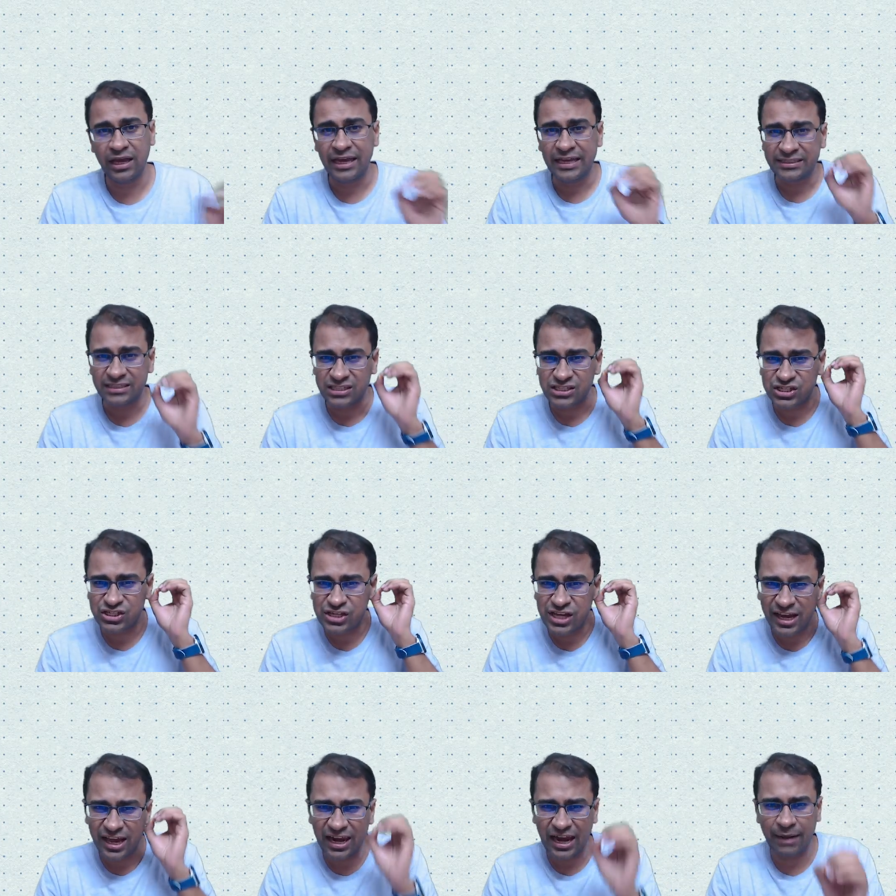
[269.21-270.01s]
Just
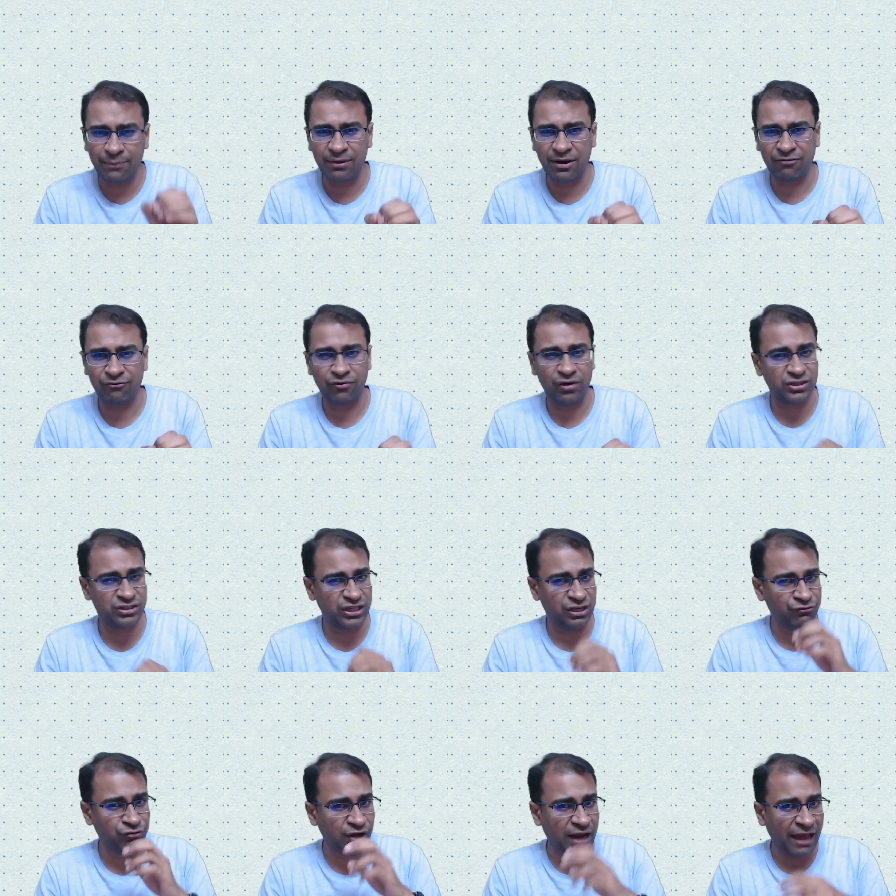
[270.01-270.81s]
take a light breakfast.
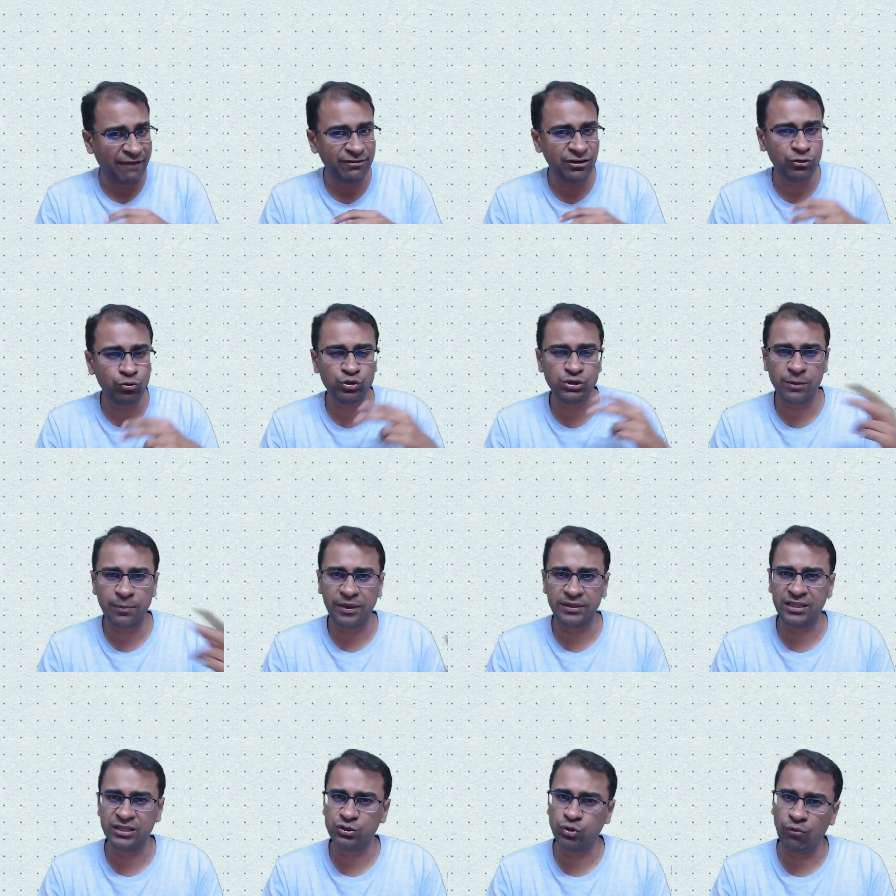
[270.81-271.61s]
If you're having 2
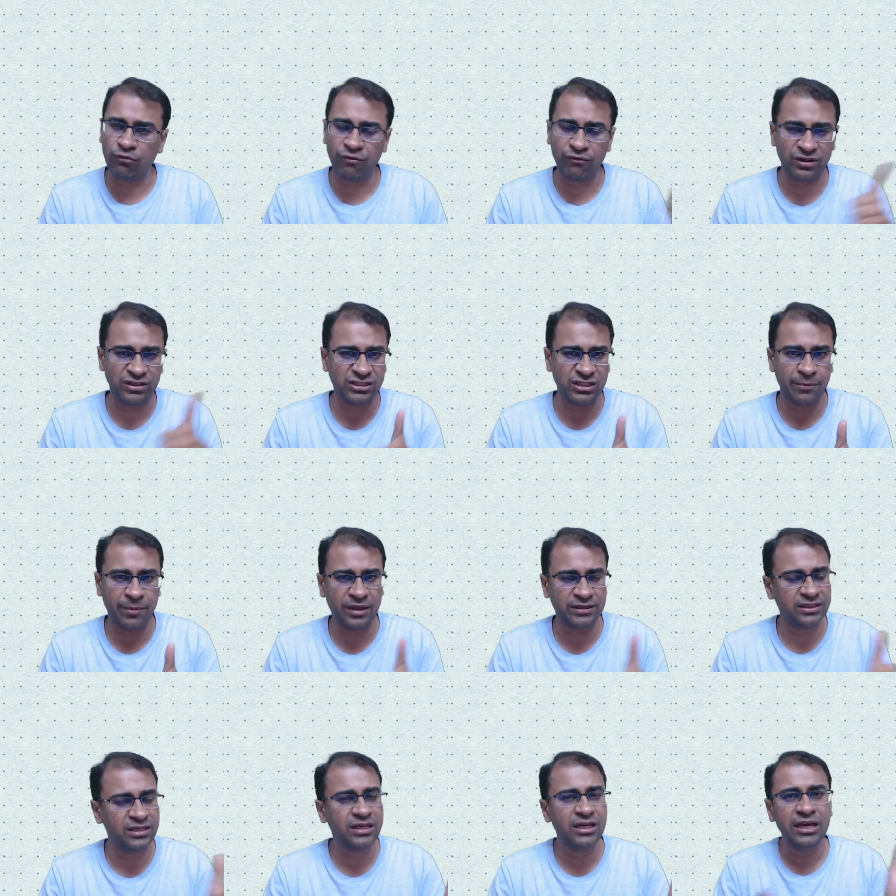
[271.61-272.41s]
chapatis, go for 1
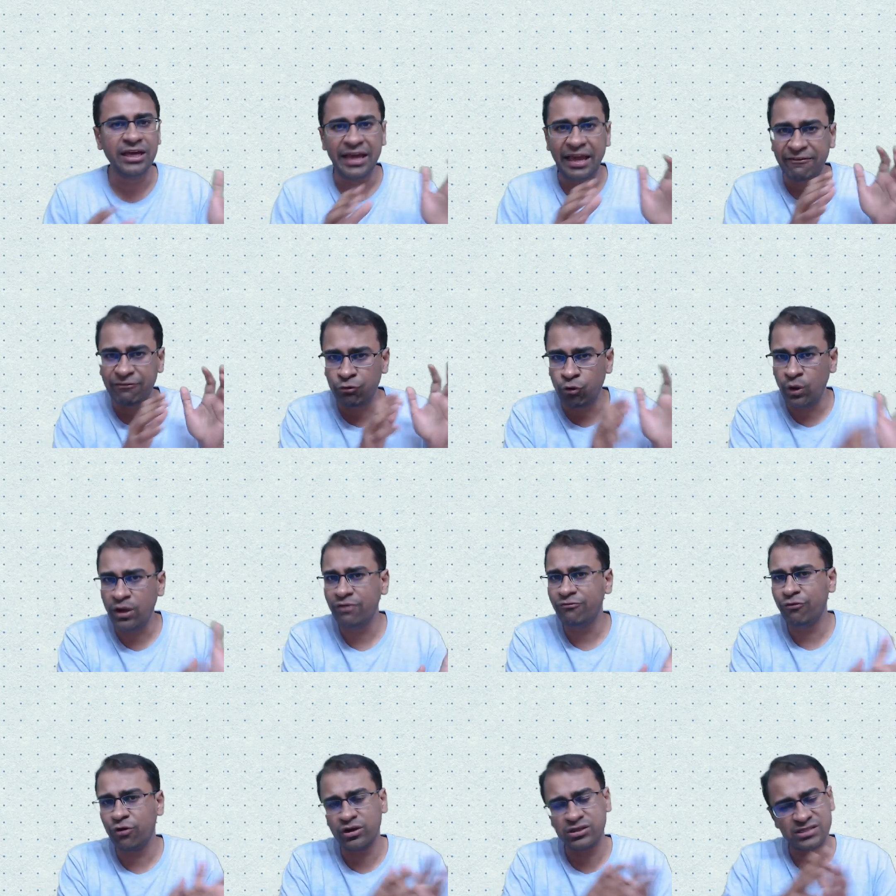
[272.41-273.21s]
chapati. If you're going
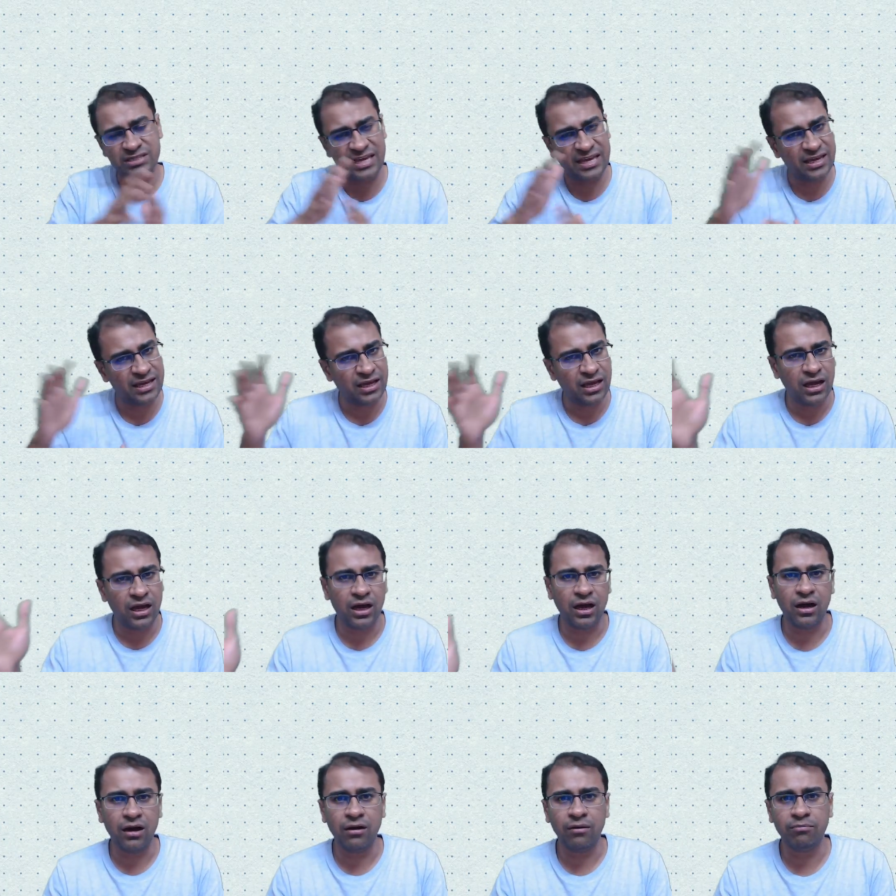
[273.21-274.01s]
for, say,
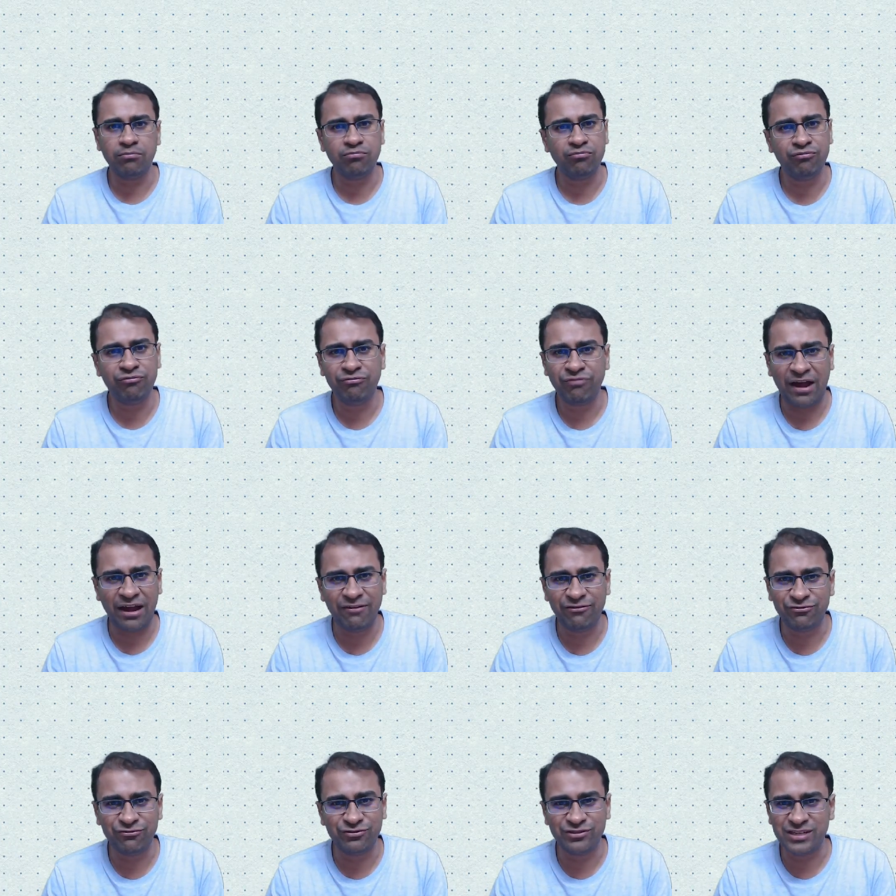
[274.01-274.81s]

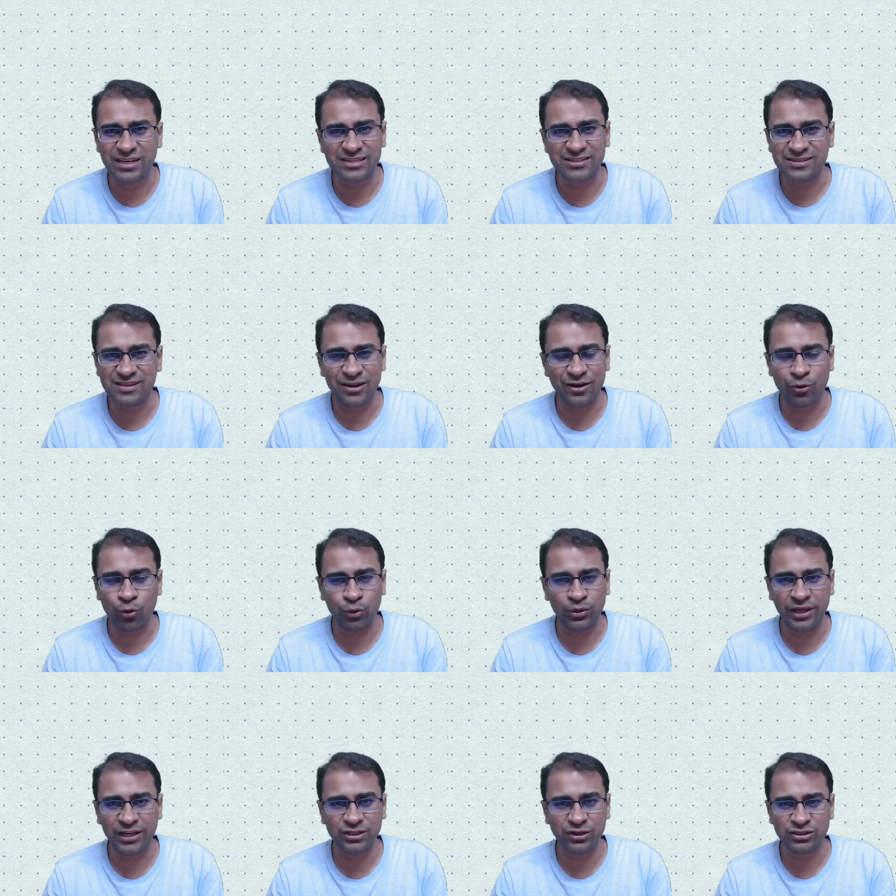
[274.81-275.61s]
5-6
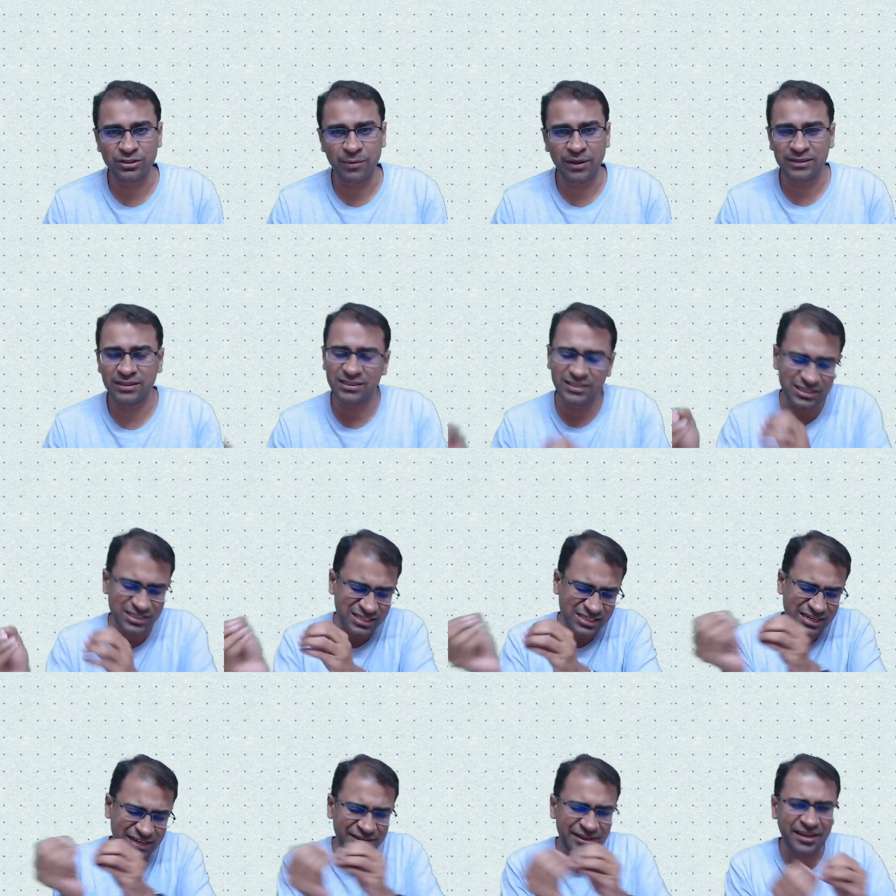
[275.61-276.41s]
rotis or chapati,
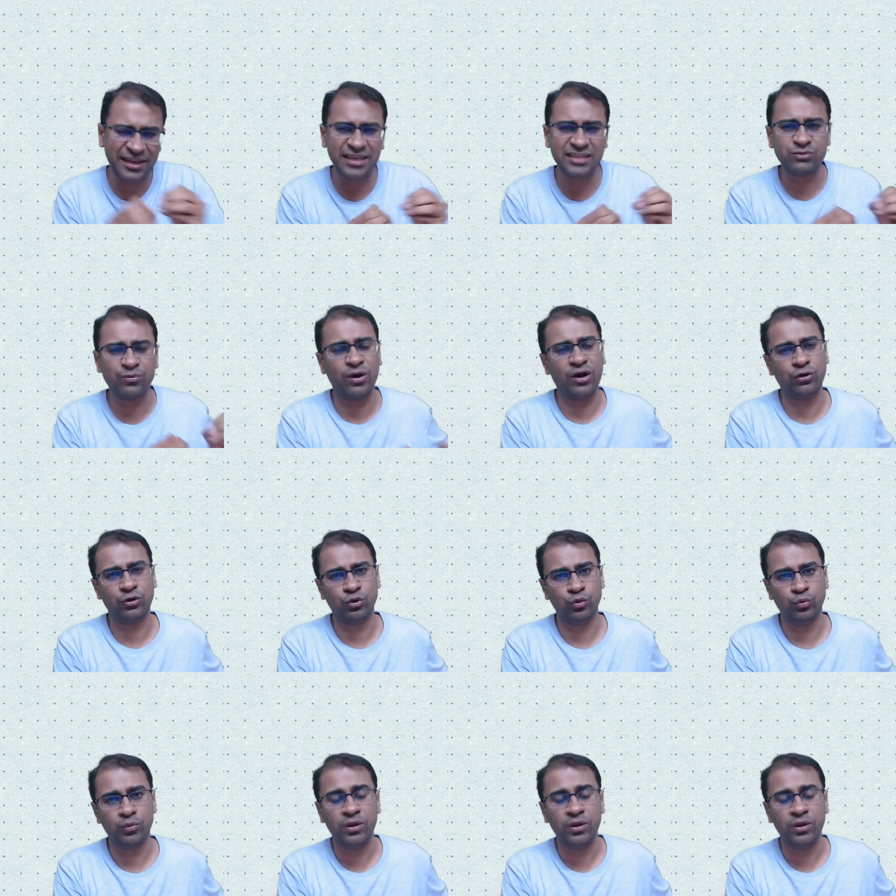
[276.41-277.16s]
just decrease 1 or 2.